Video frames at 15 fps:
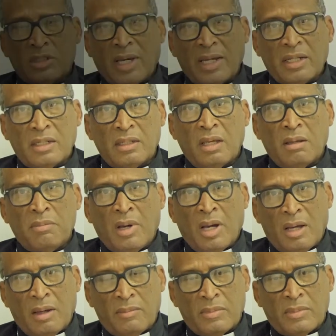title
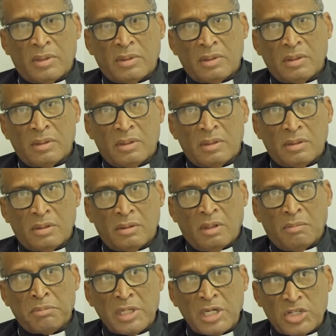
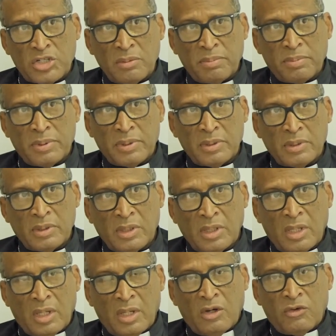bishop,
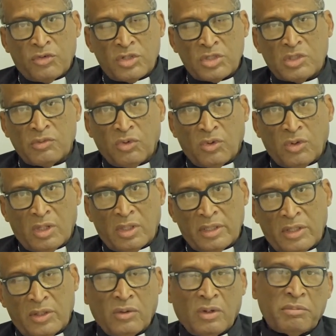first of all,
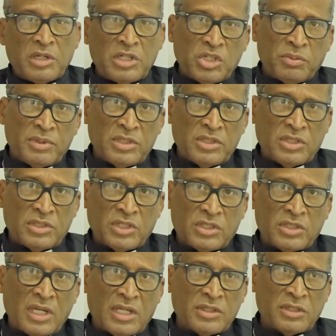you know, a bishop is a
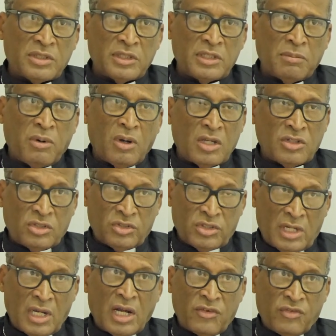successor to the apostles
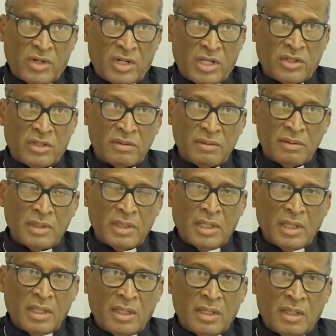in our tradition.
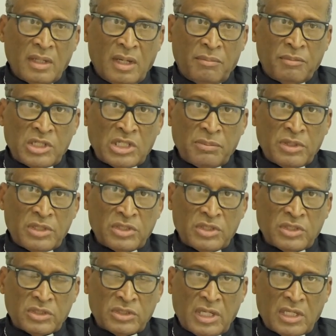A bishop is the
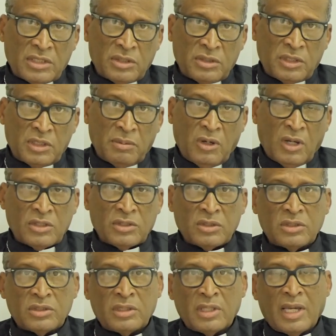successor to the
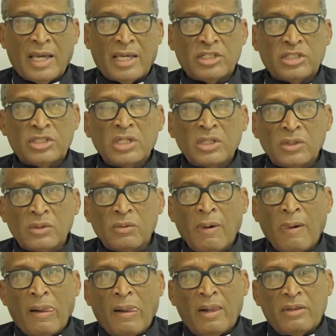apostles, and so
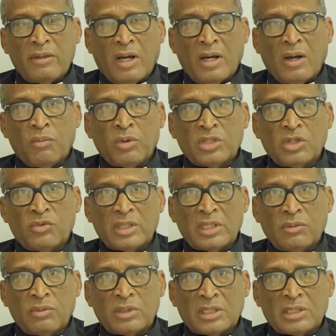what
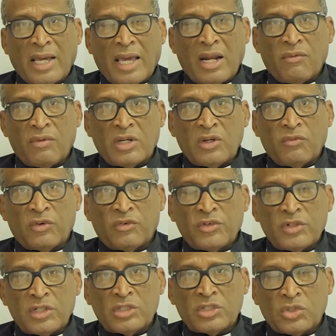the title really
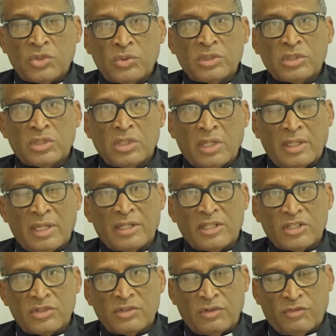refers to
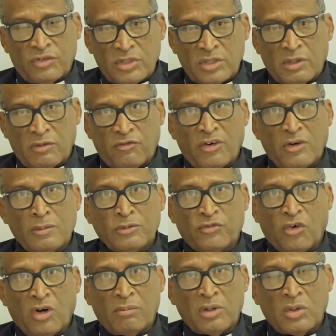is first and
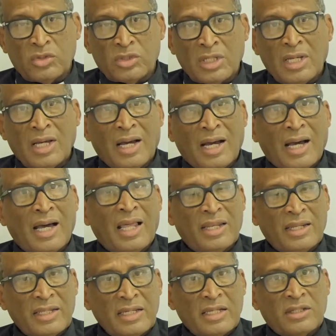foremost our
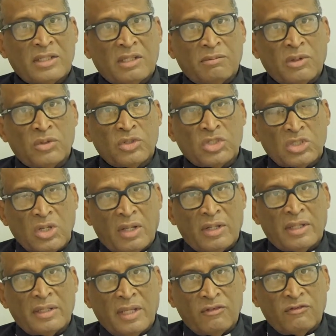link to the most
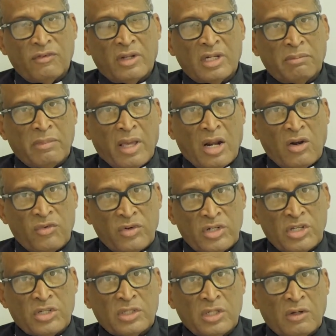solid and fundamental
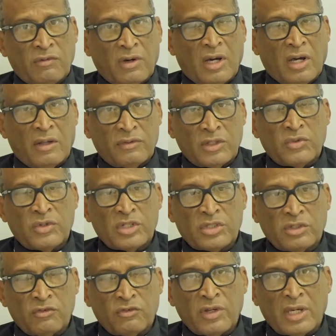tradition of the
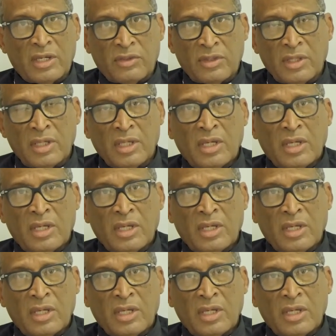Christian faith.